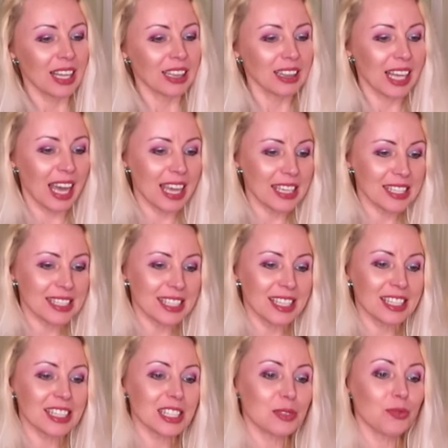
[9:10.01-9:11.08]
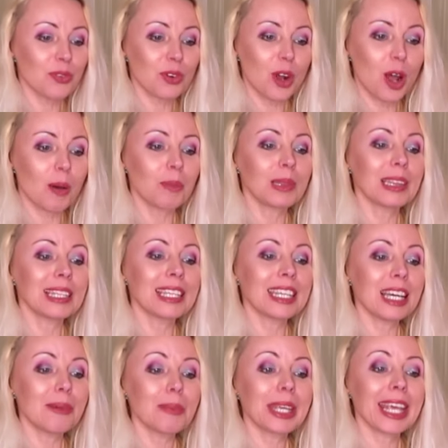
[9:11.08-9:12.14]
license from
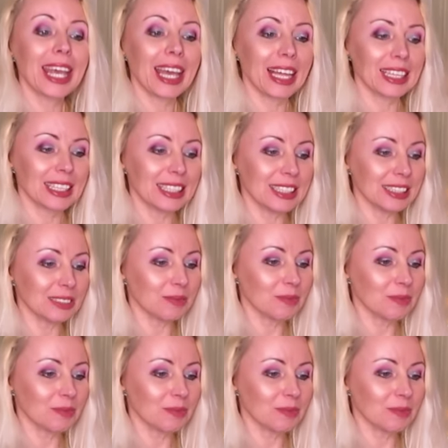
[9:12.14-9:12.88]
Liam Kelly